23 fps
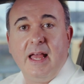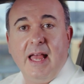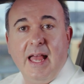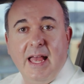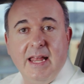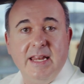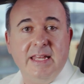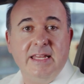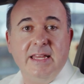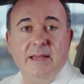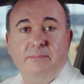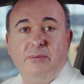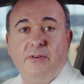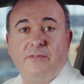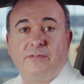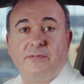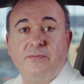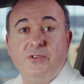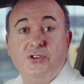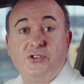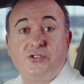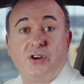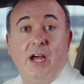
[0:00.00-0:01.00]
Any input
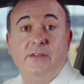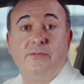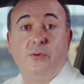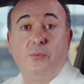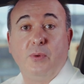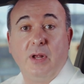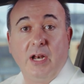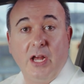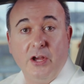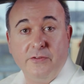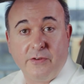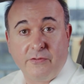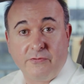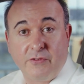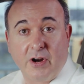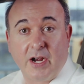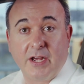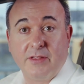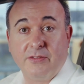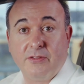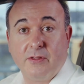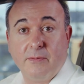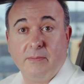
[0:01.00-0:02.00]
from the driver will
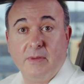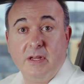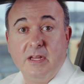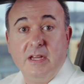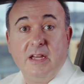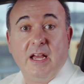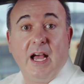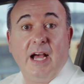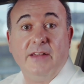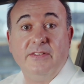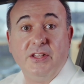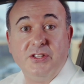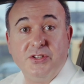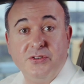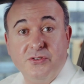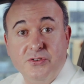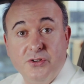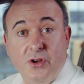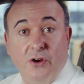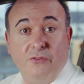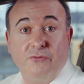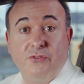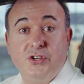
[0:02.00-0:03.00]
override them, and they do
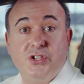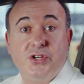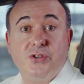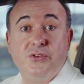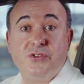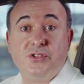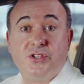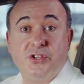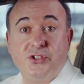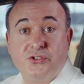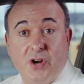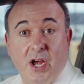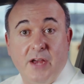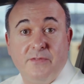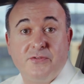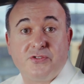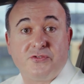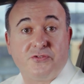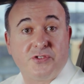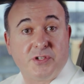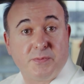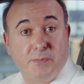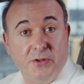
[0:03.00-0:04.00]
not reduce the
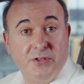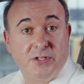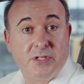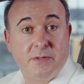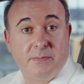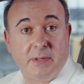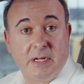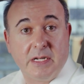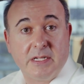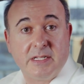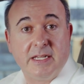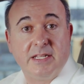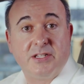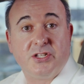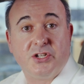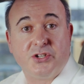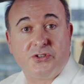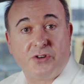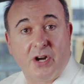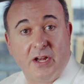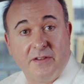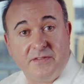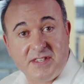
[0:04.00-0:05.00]
driver's responsibility to
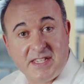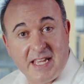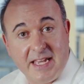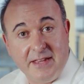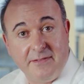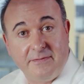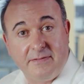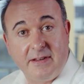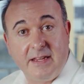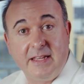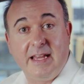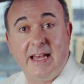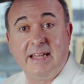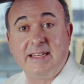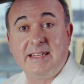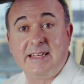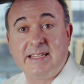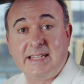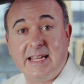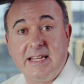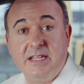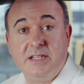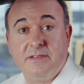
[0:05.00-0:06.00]
drive safely and
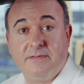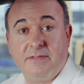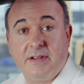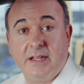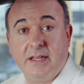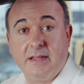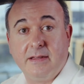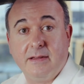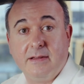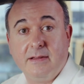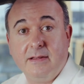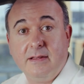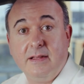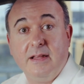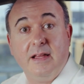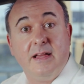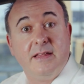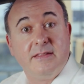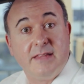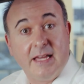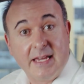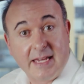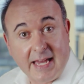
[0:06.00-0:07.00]
attentively.
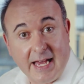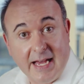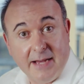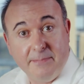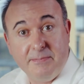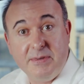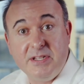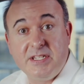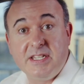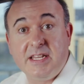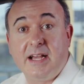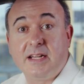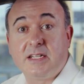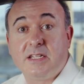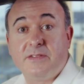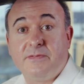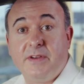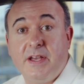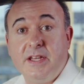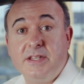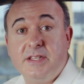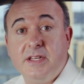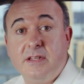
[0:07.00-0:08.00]
They can be
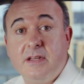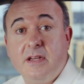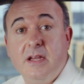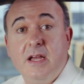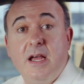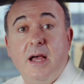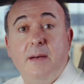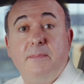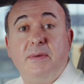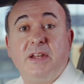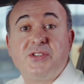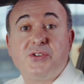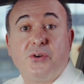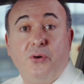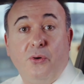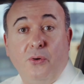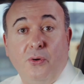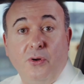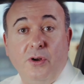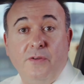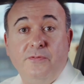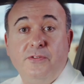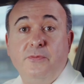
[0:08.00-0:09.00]
deactivated, but as
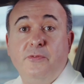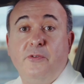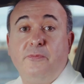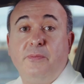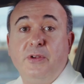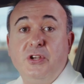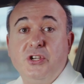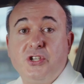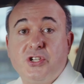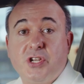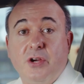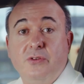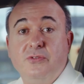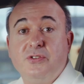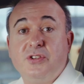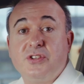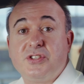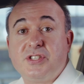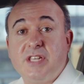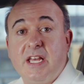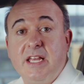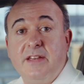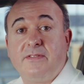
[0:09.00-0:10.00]
all of them have been shown to
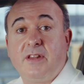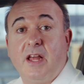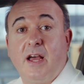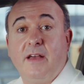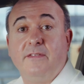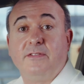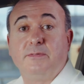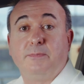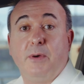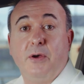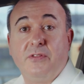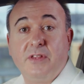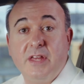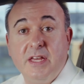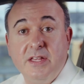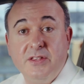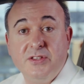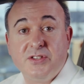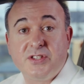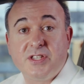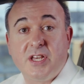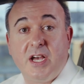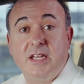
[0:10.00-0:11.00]
save lives both
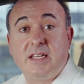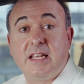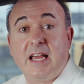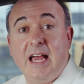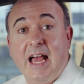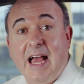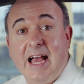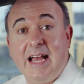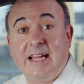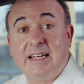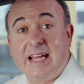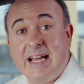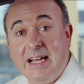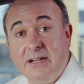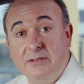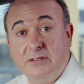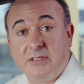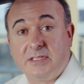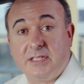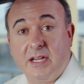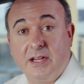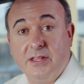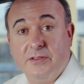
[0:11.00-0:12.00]
inside and
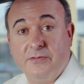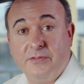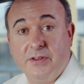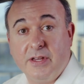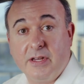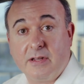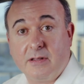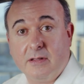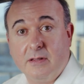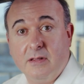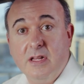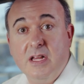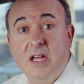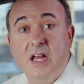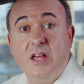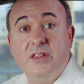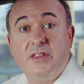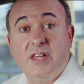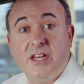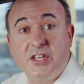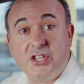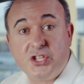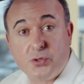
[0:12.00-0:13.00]
outside the vehicle,
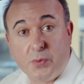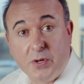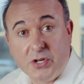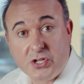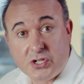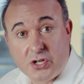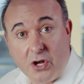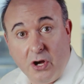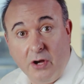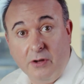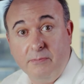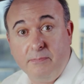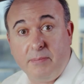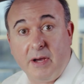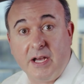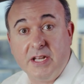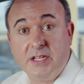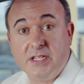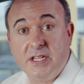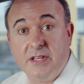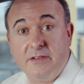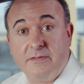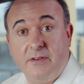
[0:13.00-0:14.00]
they're switched on by
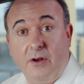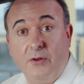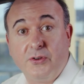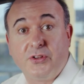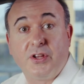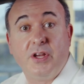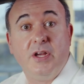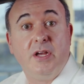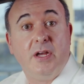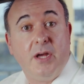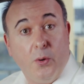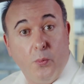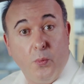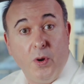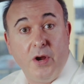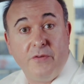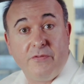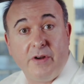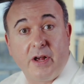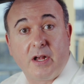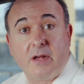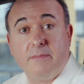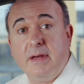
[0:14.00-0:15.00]
default, and we
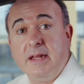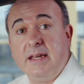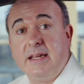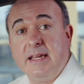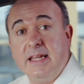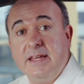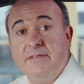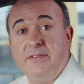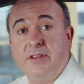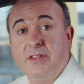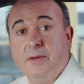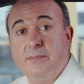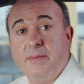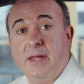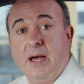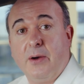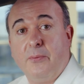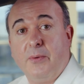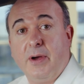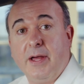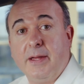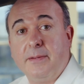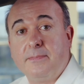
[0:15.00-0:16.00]
recommend leaving them
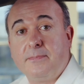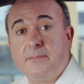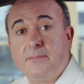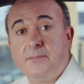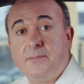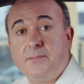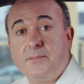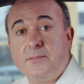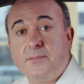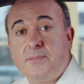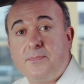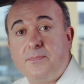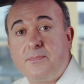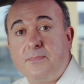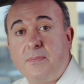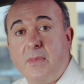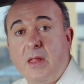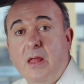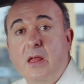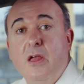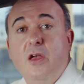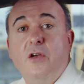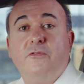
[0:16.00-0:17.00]
that way.
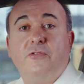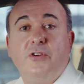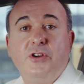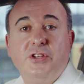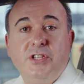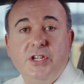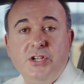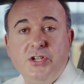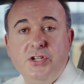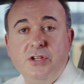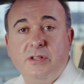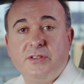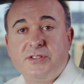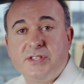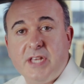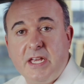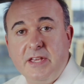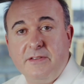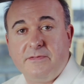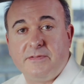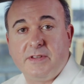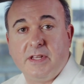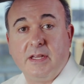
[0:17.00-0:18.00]
For additional
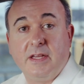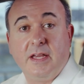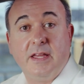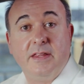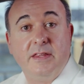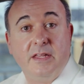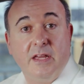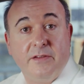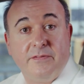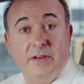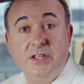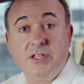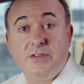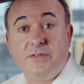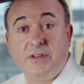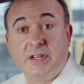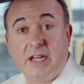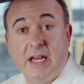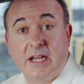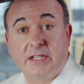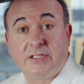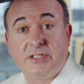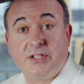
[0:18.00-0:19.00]
safety, in the event of
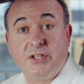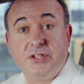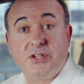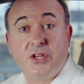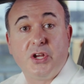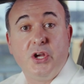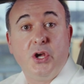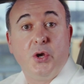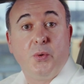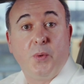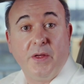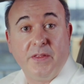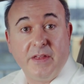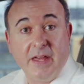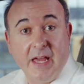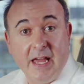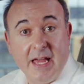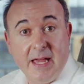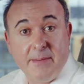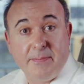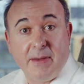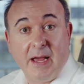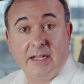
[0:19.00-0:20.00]
an accident where the
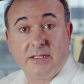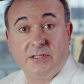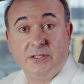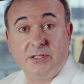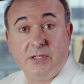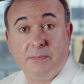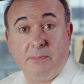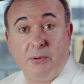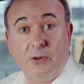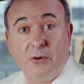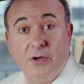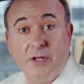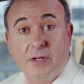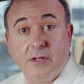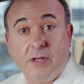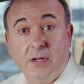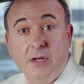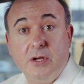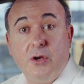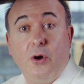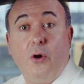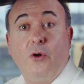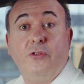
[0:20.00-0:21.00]
airbags are deployed
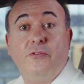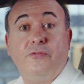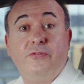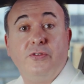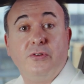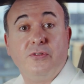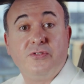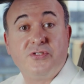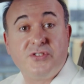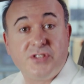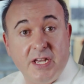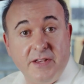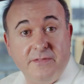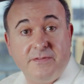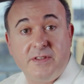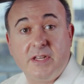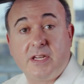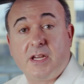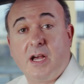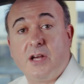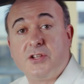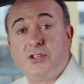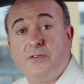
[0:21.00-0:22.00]
or the fuel safety
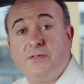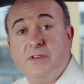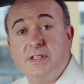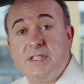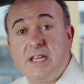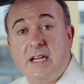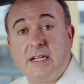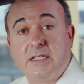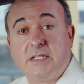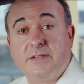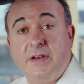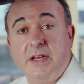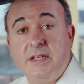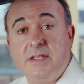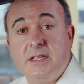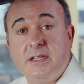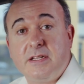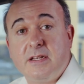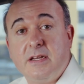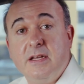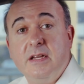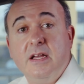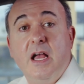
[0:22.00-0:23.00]
cutoff is
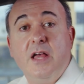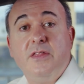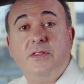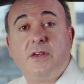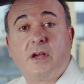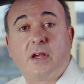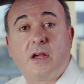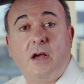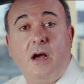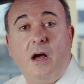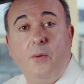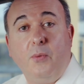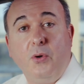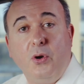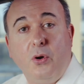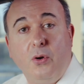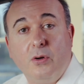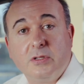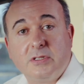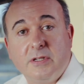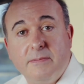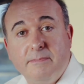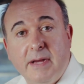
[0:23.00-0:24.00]
activated, the car will
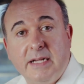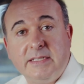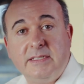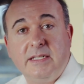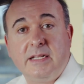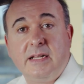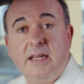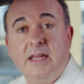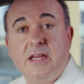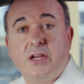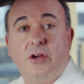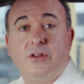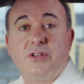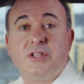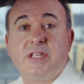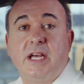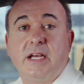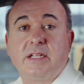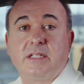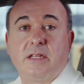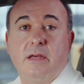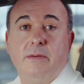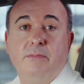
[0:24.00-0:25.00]
automatically
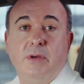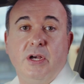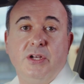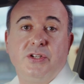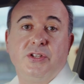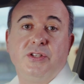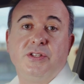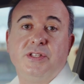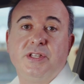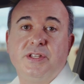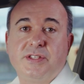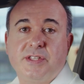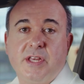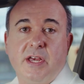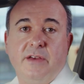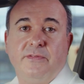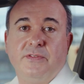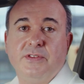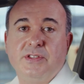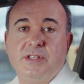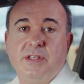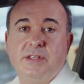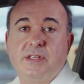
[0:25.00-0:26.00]
contact emergency
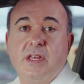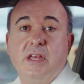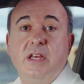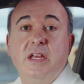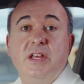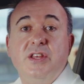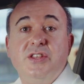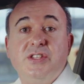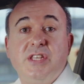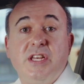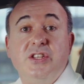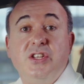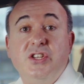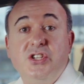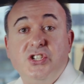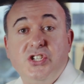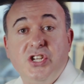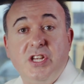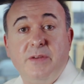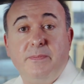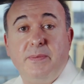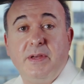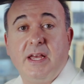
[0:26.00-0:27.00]
services, sending
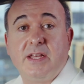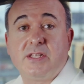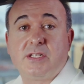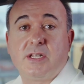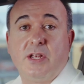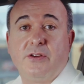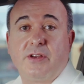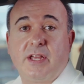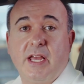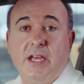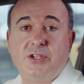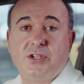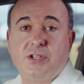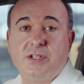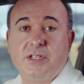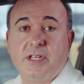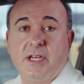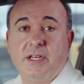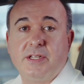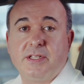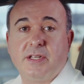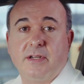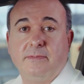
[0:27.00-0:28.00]
GPS location
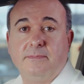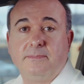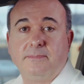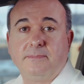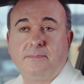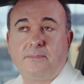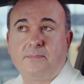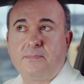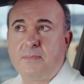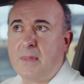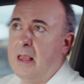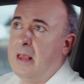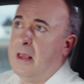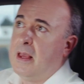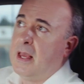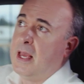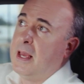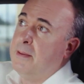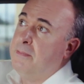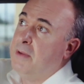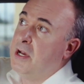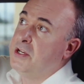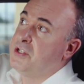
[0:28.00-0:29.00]
data.
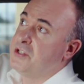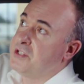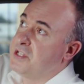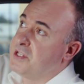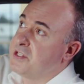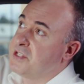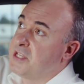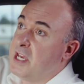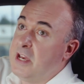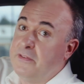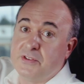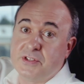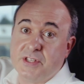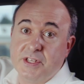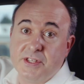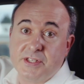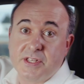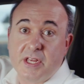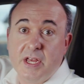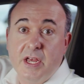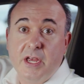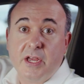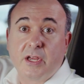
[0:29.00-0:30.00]
Emergency
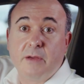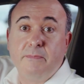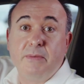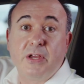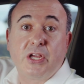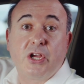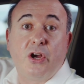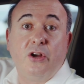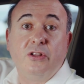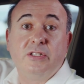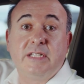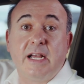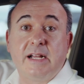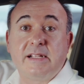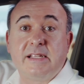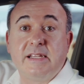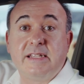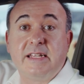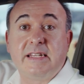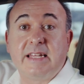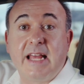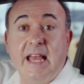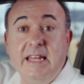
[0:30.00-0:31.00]
services can be
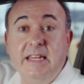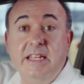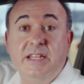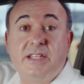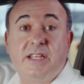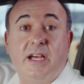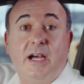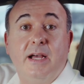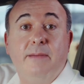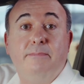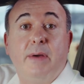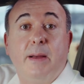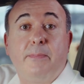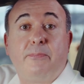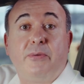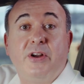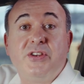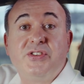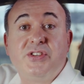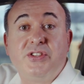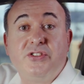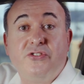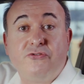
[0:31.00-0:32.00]
contacted at any time by
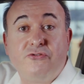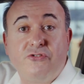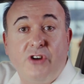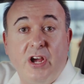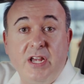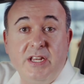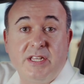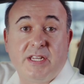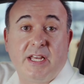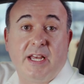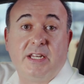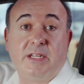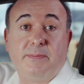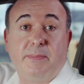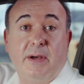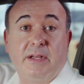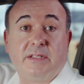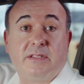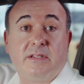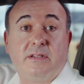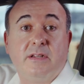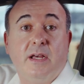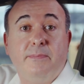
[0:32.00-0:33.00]
pressing the right-hand
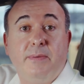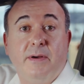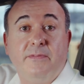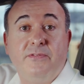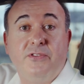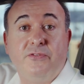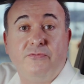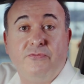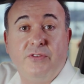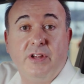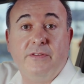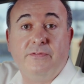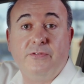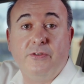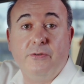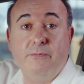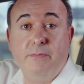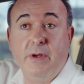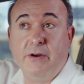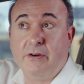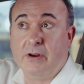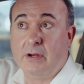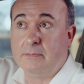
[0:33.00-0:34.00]
button above the rear-view
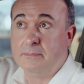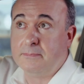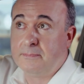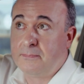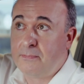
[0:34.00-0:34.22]
mirror.